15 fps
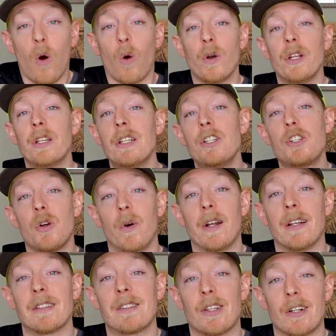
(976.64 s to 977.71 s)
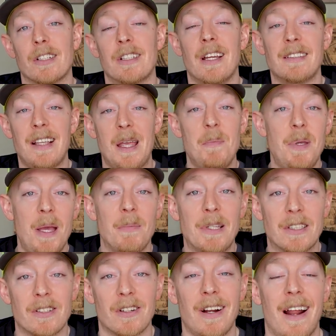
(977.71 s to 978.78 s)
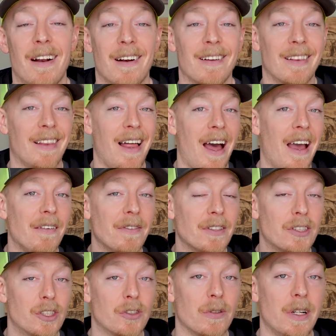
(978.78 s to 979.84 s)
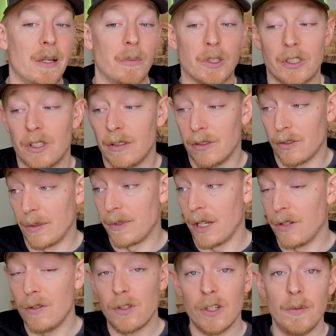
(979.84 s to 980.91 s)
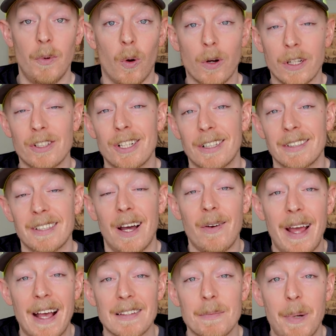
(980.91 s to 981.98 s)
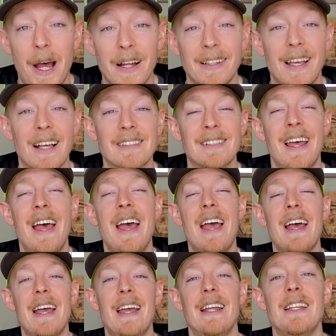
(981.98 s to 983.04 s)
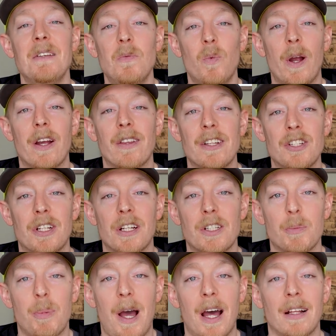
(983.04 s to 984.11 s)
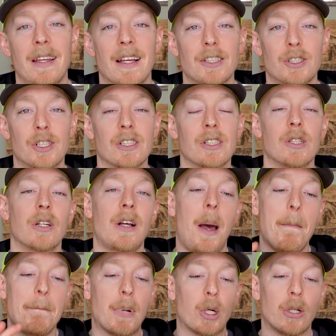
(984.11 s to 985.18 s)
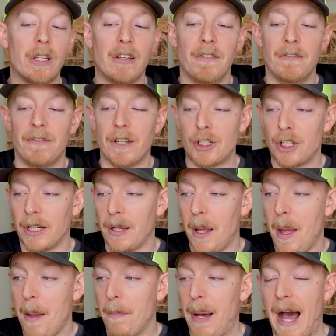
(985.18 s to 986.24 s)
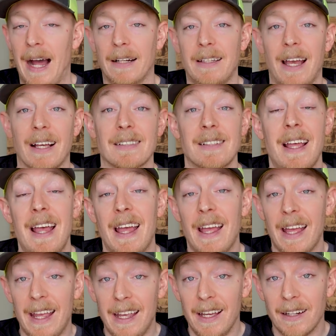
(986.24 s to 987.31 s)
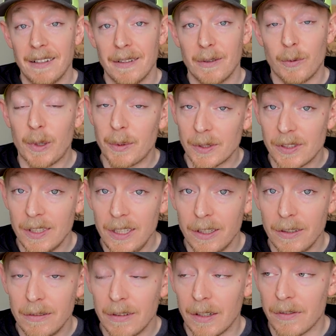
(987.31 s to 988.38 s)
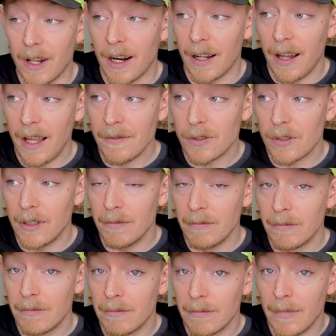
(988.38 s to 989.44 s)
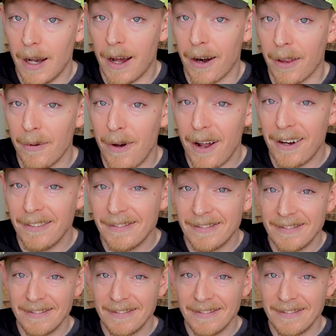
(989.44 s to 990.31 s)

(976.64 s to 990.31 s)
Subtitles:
Or you can join us Thursdays, 8 p.m. Eastern on our live stream, which streams on YouTube. Or you can check us out as a podcast. Anywhere that you get your podcast, just look up Burly Fishing Podcast. And we will see you, if not on a live stream, out on the water.